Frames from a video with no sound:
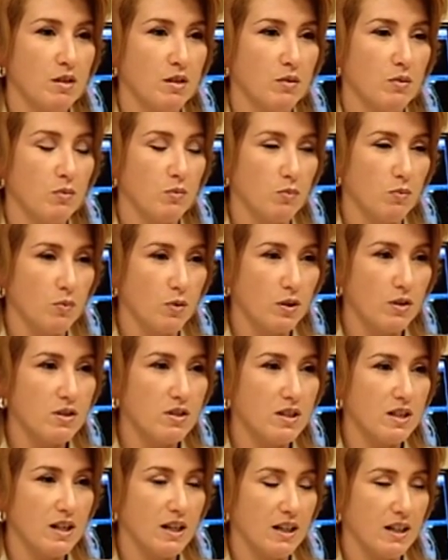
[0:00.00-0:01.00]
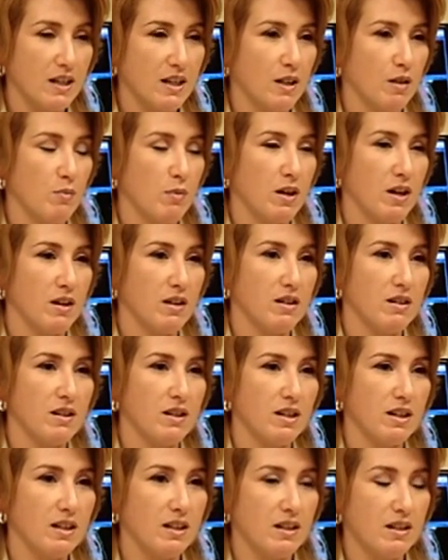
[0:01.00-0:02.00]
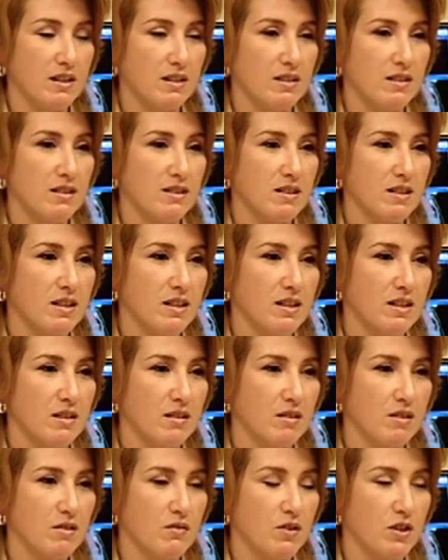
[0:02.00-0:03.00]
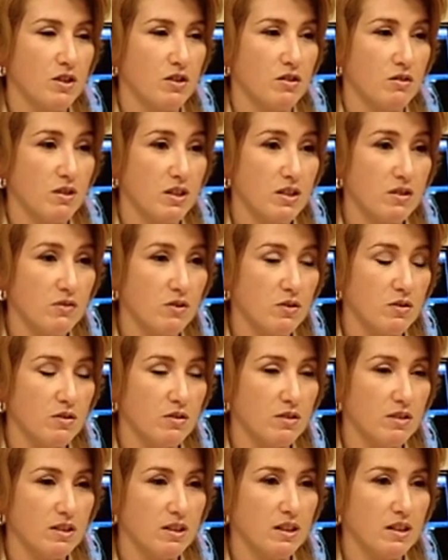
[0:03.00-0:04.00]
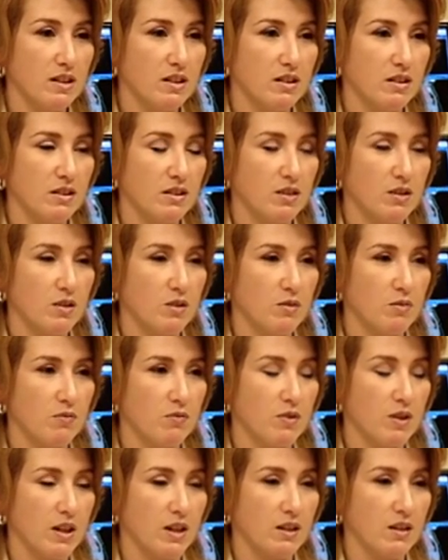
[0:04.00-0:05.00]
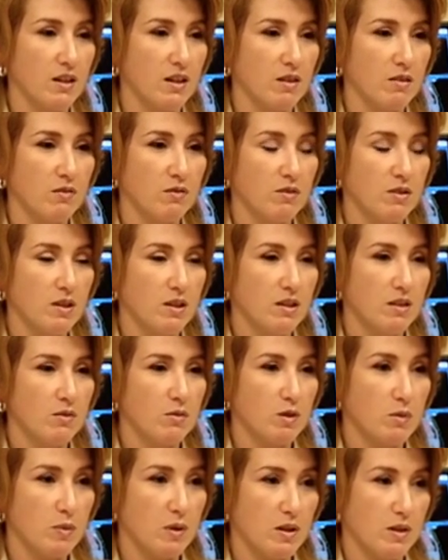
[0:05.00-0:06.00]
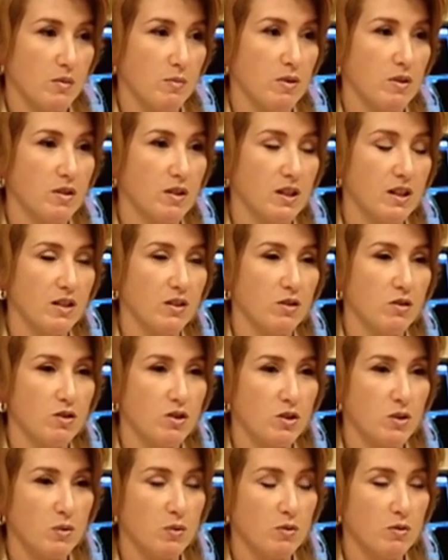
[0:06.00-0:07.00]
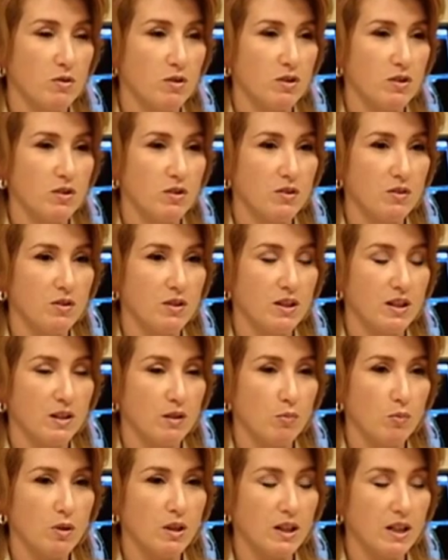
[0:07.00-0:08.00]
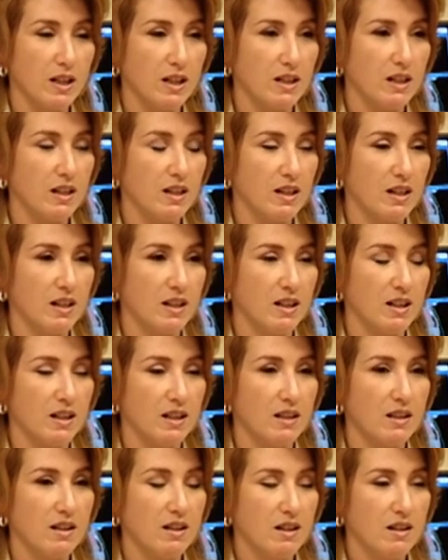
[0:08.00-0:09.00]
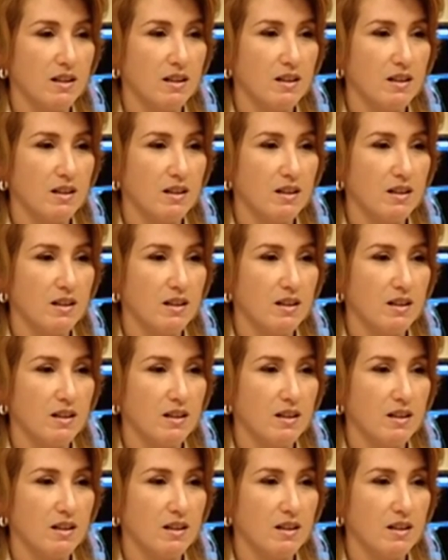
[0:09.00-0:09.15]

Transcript: The worst thing I think about it is uh, it's very stressful. You, you've got a lot of responsibility on your shoulders to get the plan and, and get